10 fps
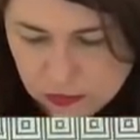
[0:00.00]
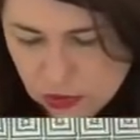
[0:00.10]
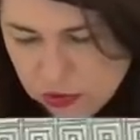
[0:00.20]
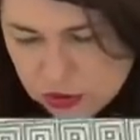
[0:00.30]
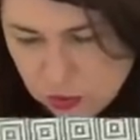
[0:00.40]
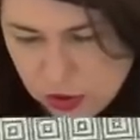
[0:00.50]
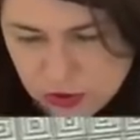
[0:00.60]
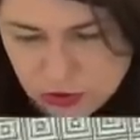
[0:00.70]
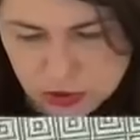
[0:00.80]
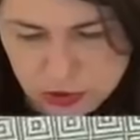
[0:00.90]
Well, it's
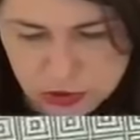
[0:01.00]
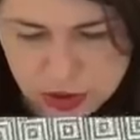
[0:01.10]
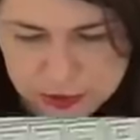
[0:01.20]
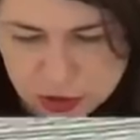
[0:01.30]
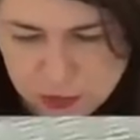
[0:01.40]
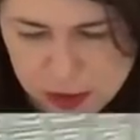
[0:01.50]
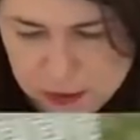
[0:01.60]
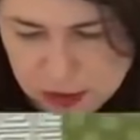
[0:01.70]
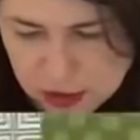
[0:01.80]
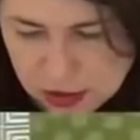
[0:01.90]
worth it. Look yeah. how much
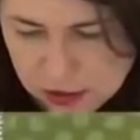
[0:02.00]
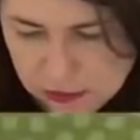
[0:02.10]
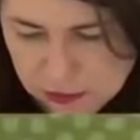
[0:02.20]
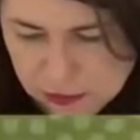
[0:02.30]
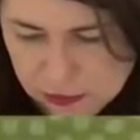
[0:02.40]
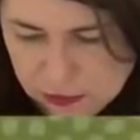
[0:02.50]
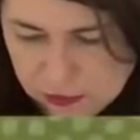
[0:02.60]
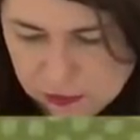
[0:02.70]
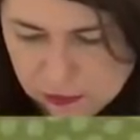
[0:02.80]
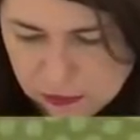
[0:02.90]
paper you get.
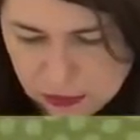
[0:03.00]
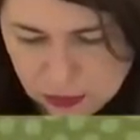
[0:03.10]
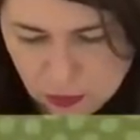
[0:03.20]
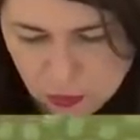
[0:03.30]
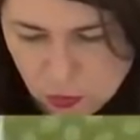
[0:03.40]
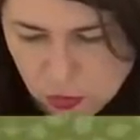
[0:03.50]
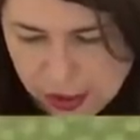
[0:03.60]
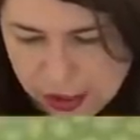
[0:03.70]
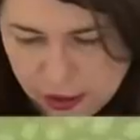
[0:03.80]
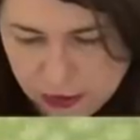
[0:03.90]

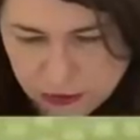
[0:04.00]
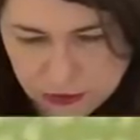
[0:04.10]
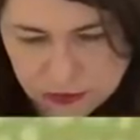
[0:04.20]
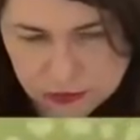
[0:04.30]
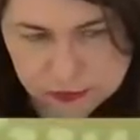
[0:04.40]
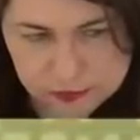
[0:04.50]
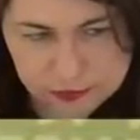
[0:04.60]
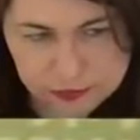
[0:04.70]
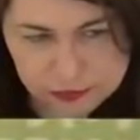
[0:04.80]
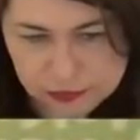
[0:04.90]
Wow.
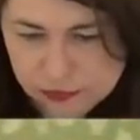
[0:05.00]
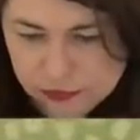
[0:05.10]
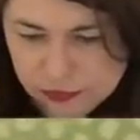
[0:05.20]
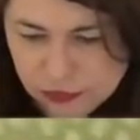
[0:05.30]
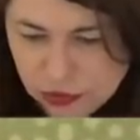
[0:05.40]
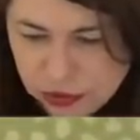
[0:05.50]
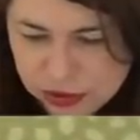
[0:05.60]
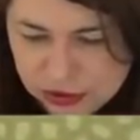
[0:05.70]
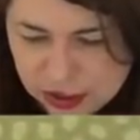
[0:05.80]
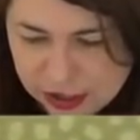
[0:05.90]
Look
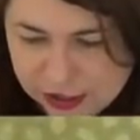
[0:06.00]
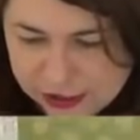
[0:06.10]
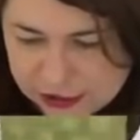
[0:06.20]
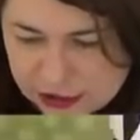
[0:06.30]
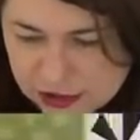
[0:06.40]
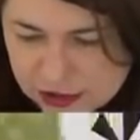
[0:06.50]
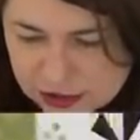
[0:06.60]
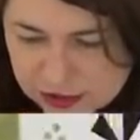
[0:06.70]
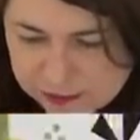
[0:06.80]
at that.